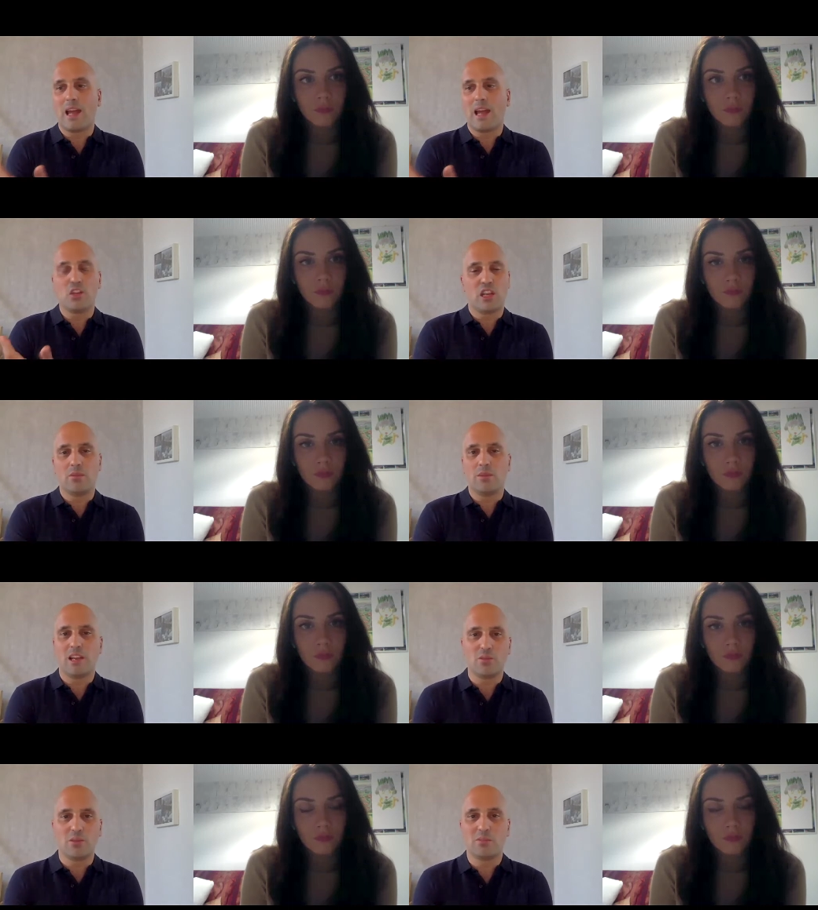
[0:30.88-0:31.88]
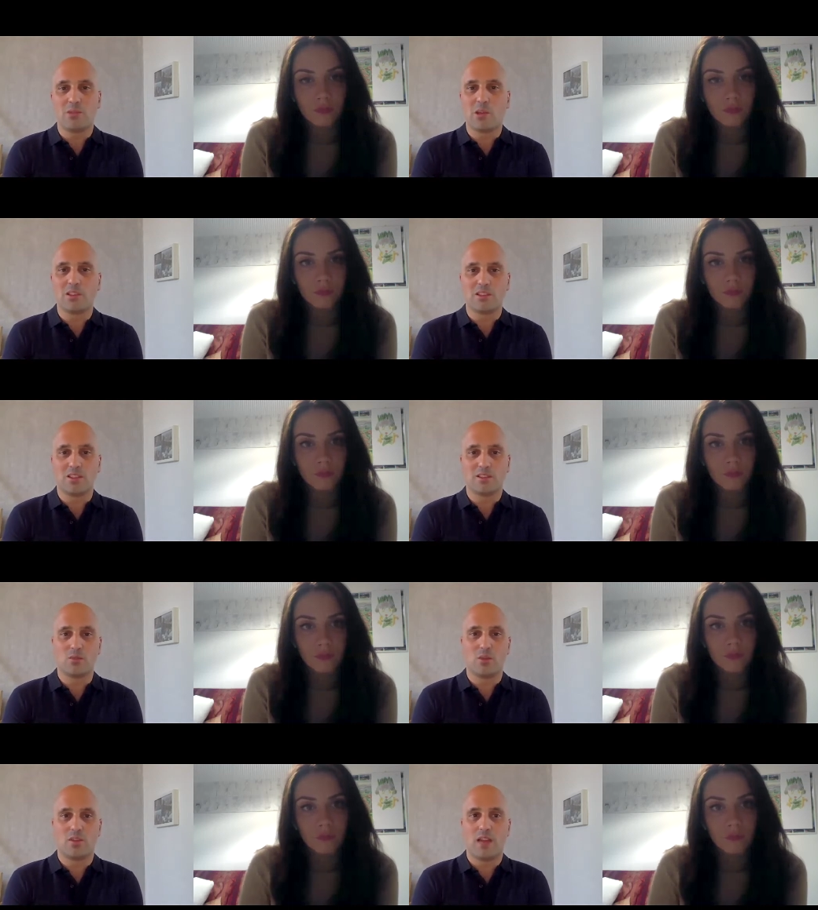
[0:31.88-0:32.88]
Speaker 1: chain management processes
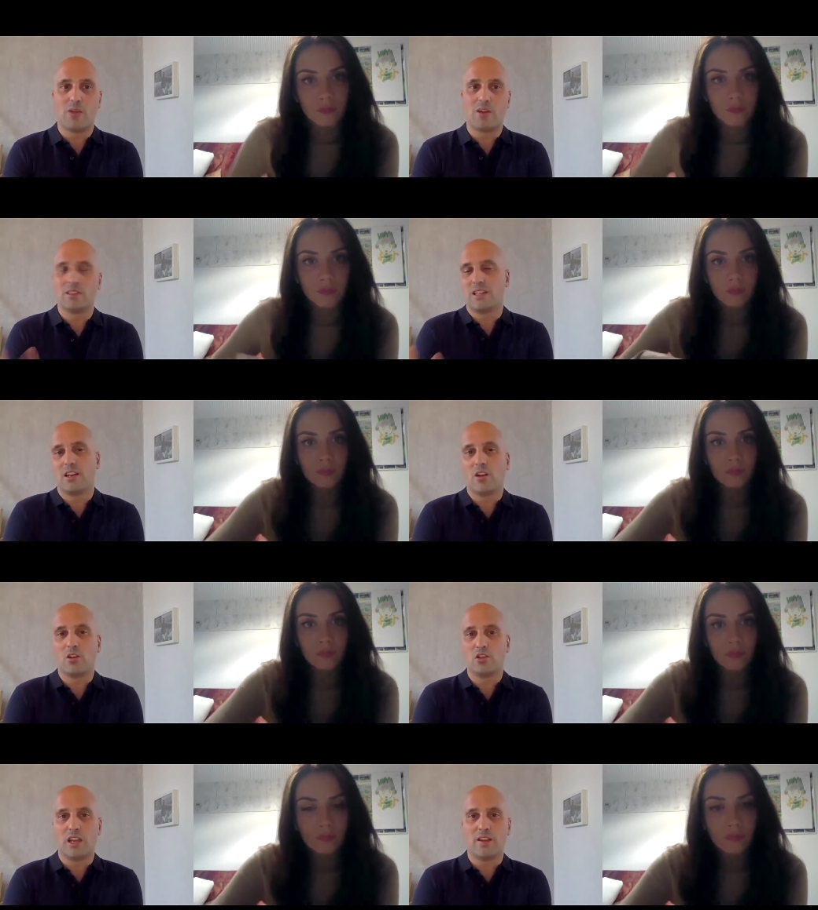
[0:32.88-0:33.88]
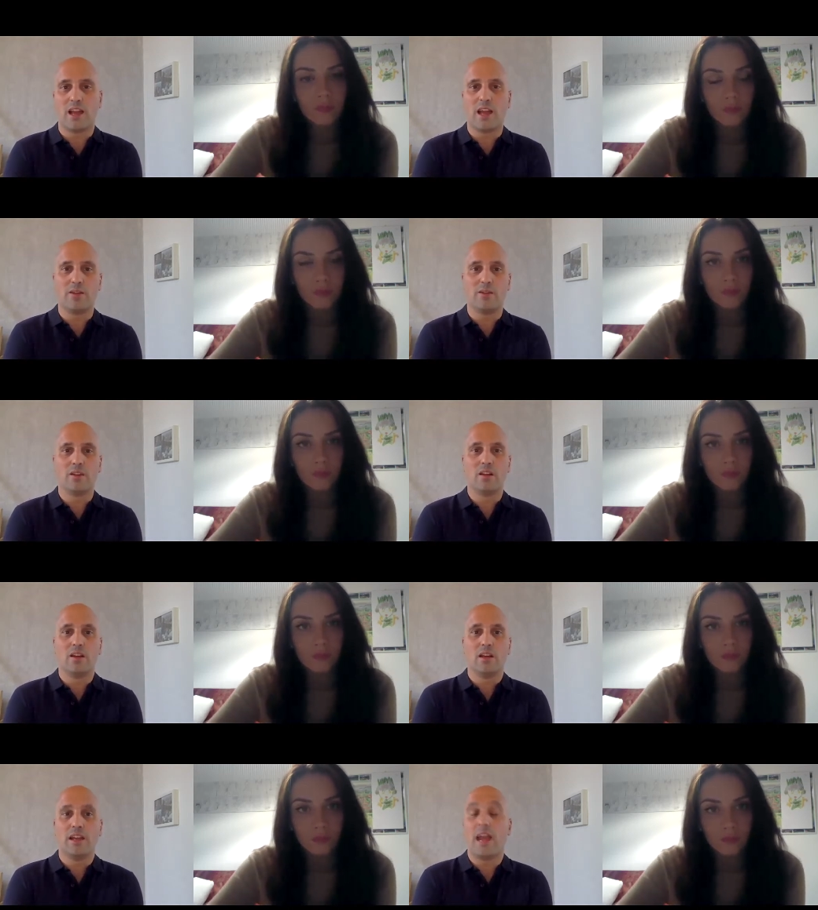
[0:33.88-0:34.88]
with our technology and
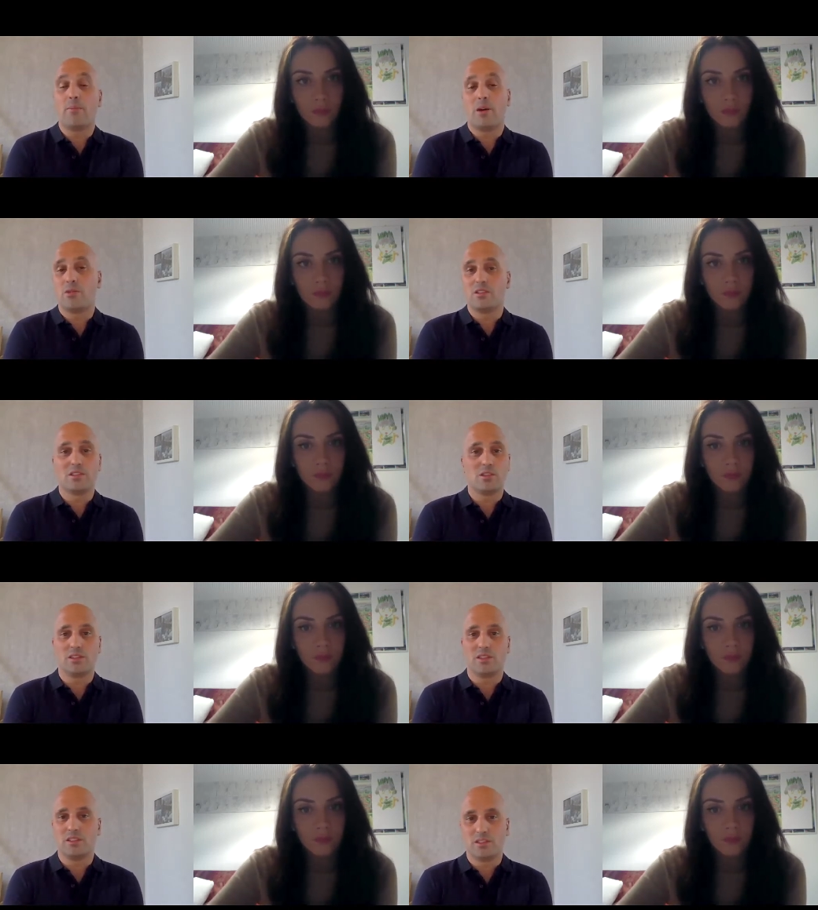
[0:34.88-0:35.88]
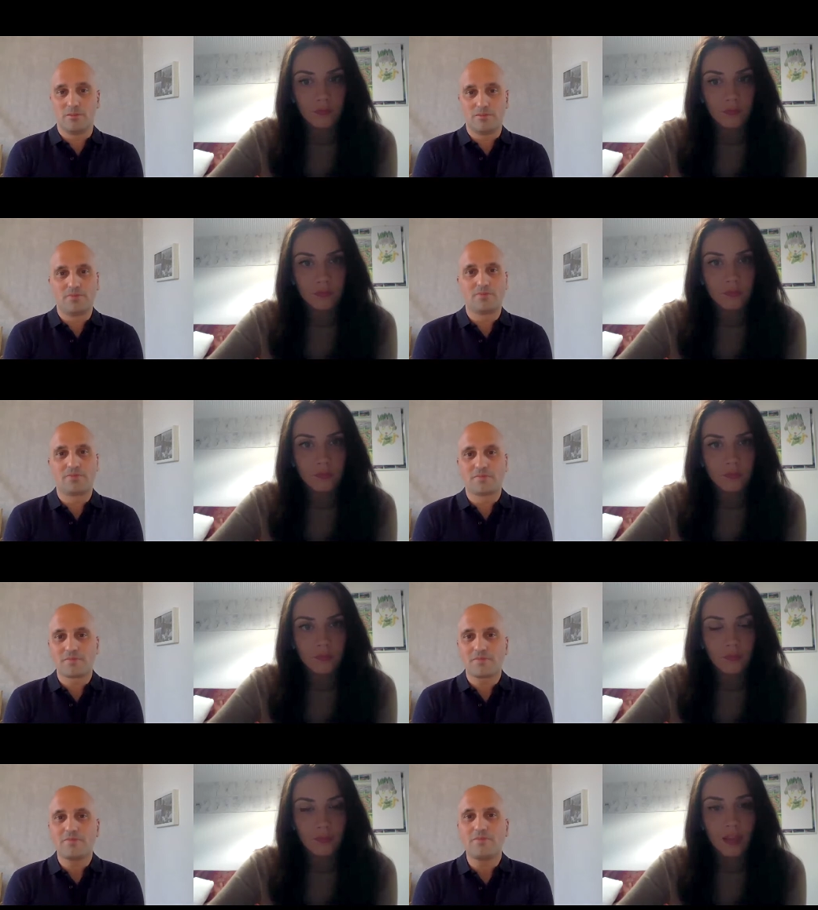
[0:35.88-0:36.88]
AI-powered services.
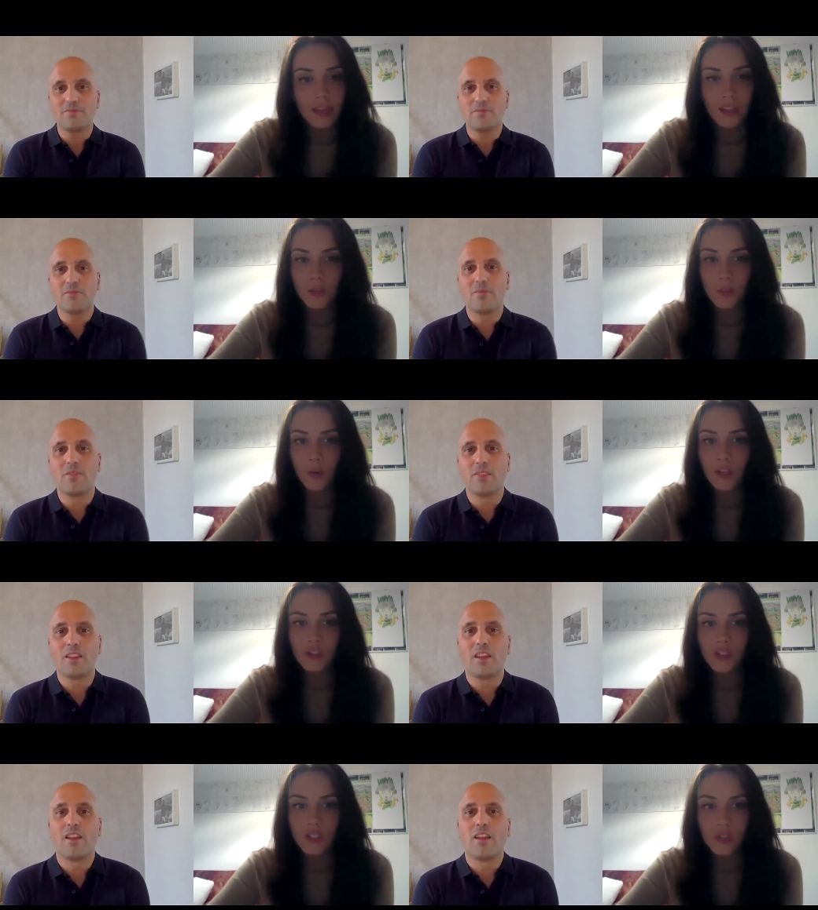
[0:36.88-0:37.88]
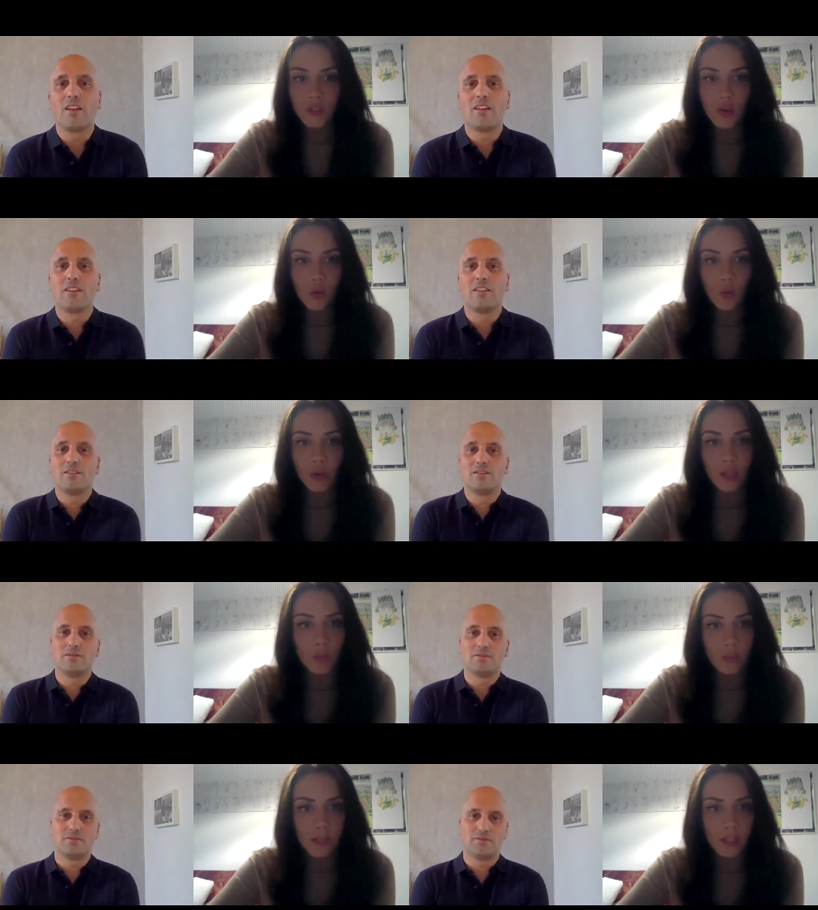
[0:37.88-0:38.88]
Speaker 2: That's super interesting. So you're
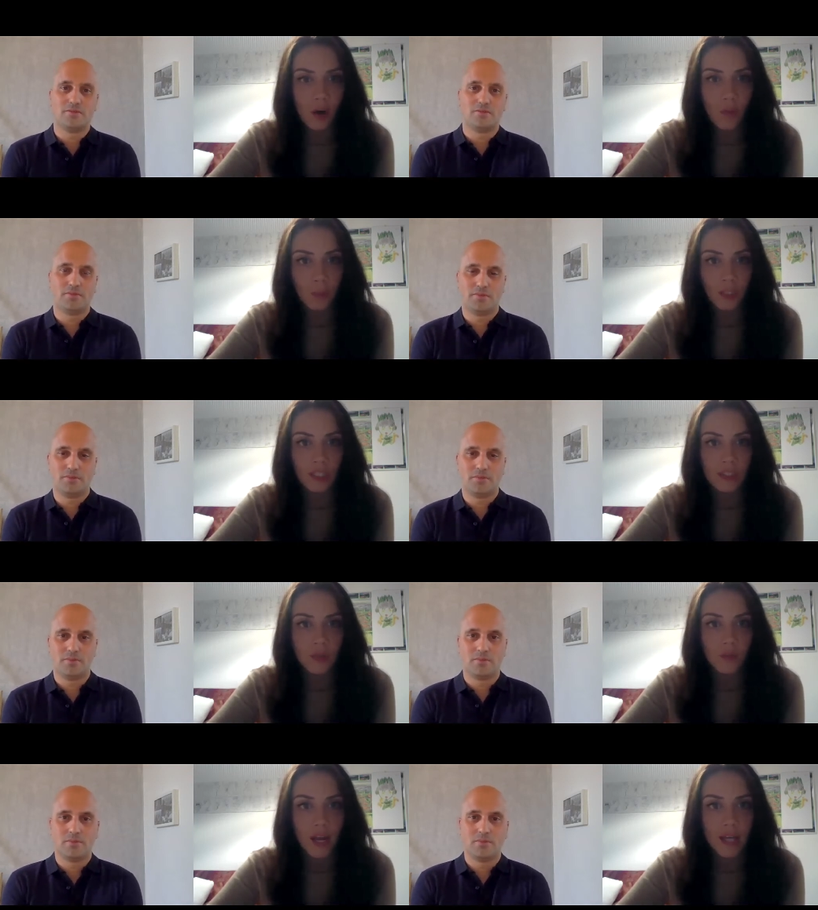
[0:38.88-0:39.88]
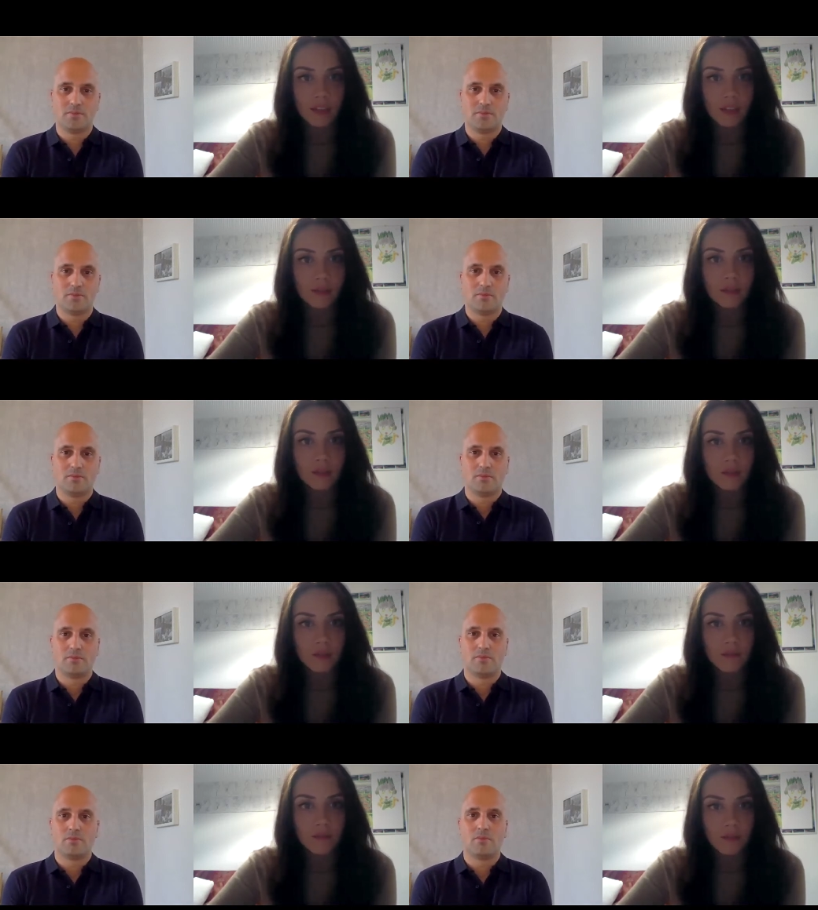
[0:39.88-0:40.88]
working with big companies, correct?
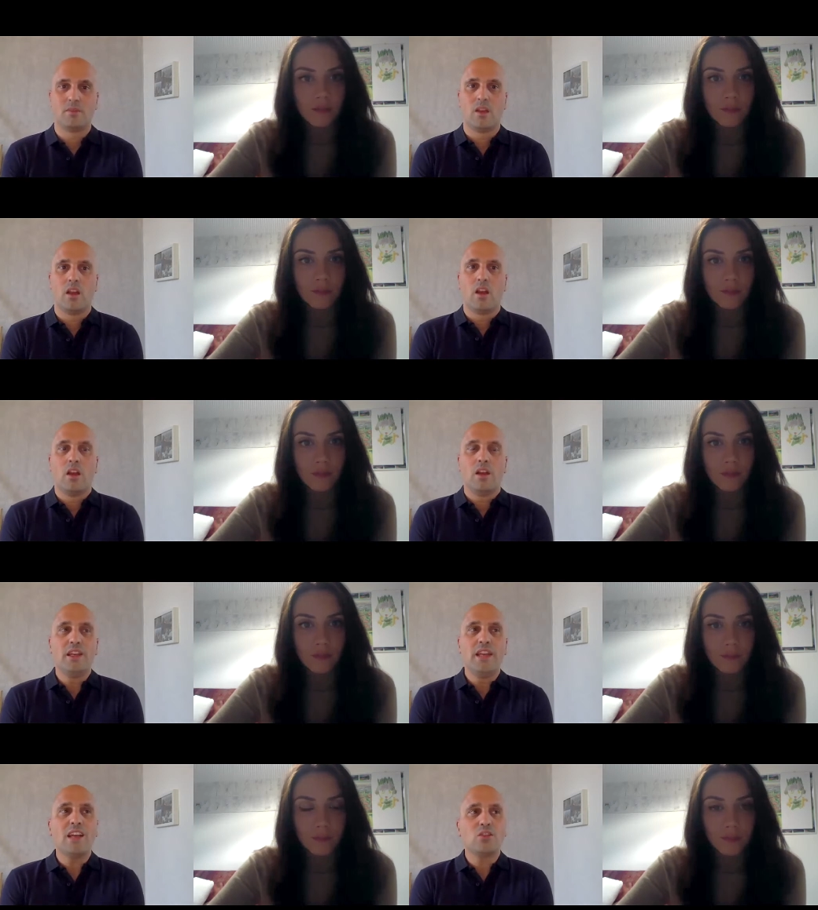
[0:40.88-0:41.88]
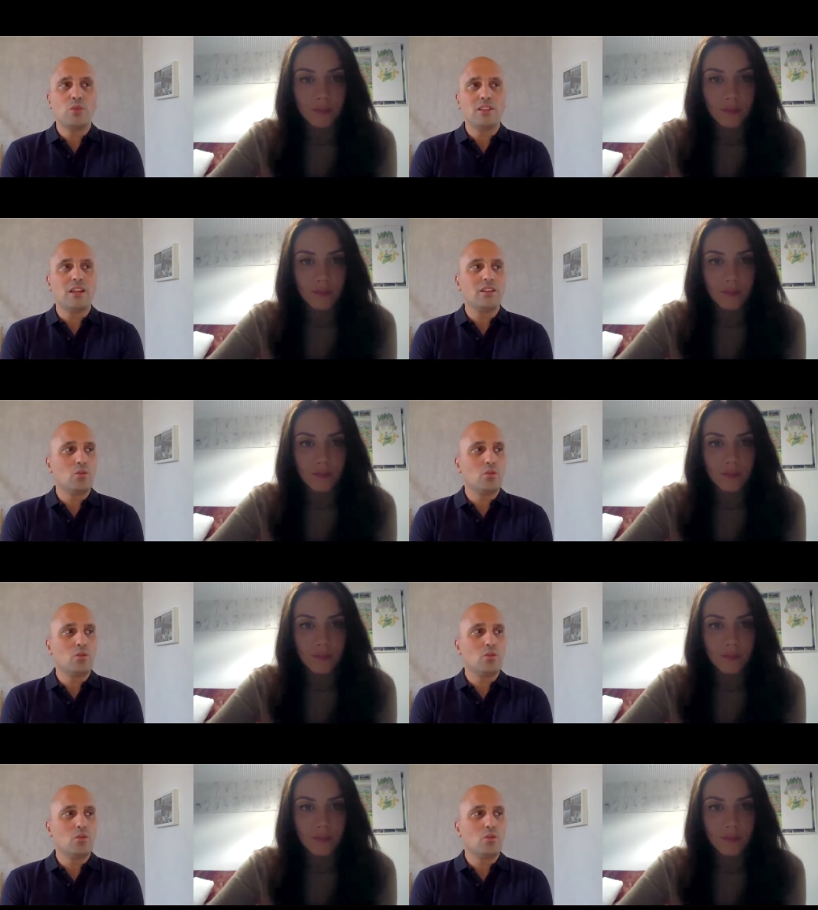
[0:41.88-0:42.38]
Speaker 1: Yes, we started